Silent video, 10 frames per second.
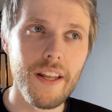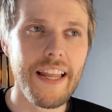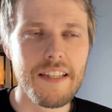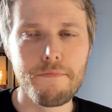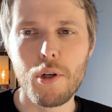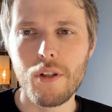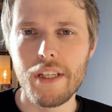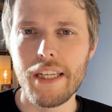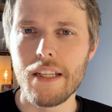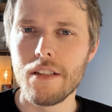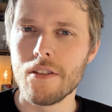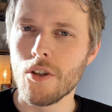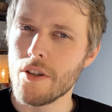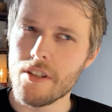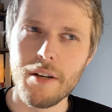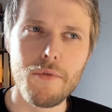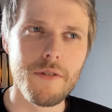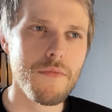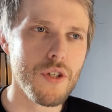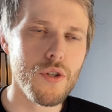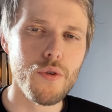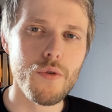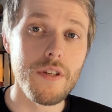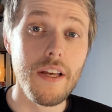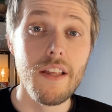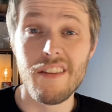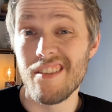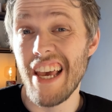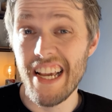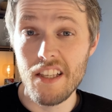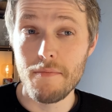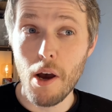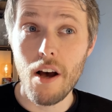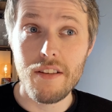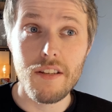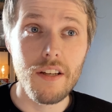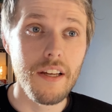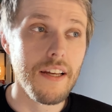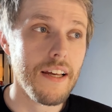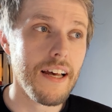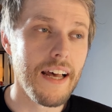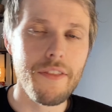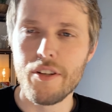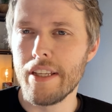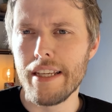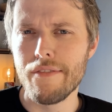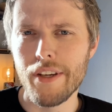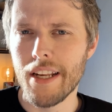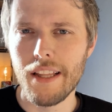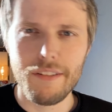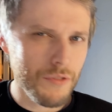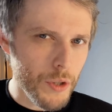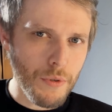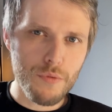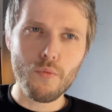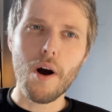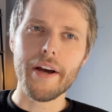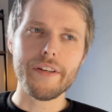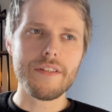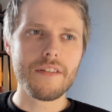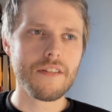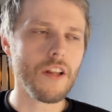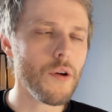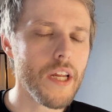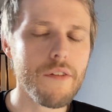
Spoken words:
less bulky, not as cumbersome to use, the tech smarter, and the need for kind of like numerous wires slowly